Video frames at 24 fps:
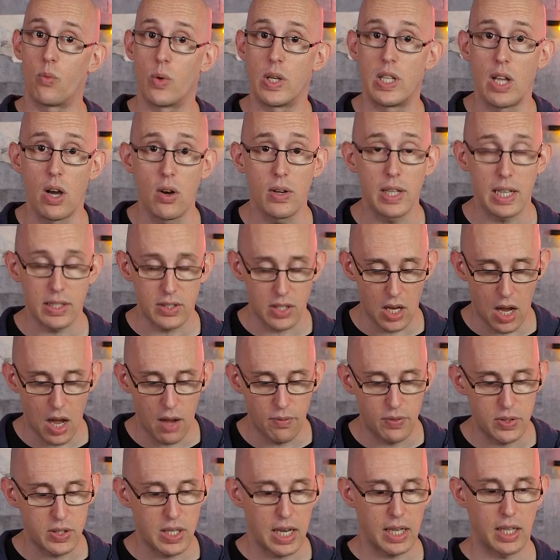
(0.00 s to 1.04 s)
we don't get to
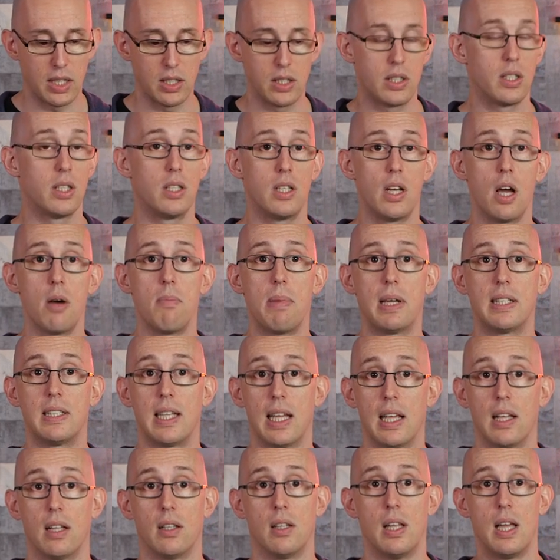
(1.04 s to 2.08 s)
half a second, no big
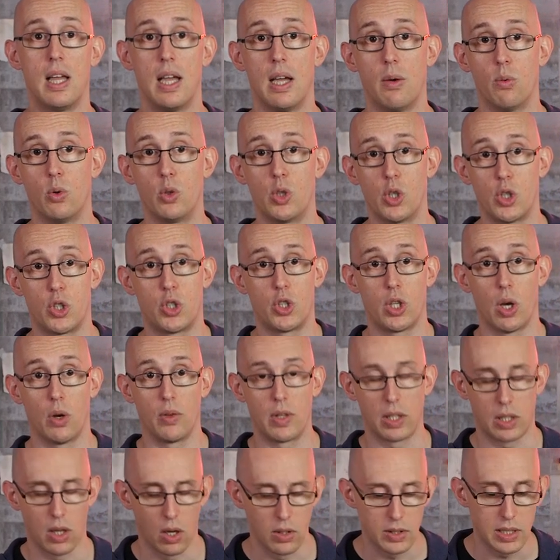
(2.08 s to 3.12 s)
deal. We'll just show
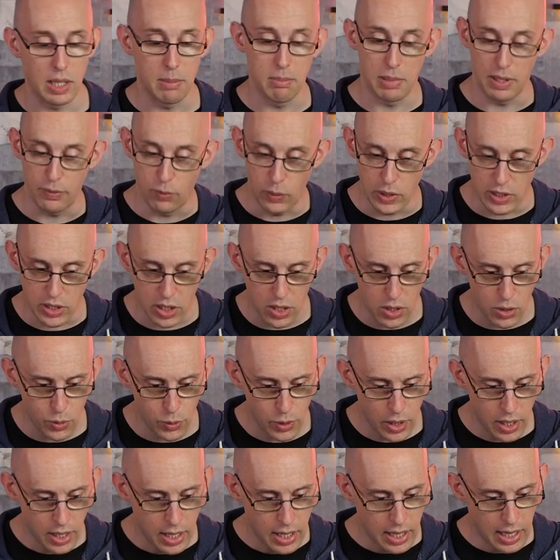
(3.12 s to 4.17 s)
the content. But if we do,
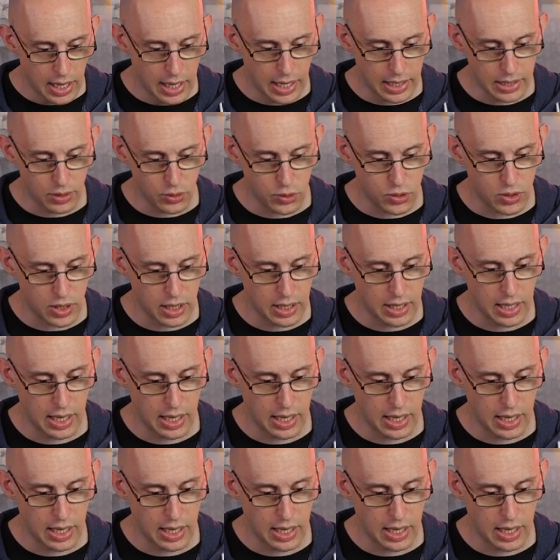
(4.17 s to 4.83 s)
uh, you'll see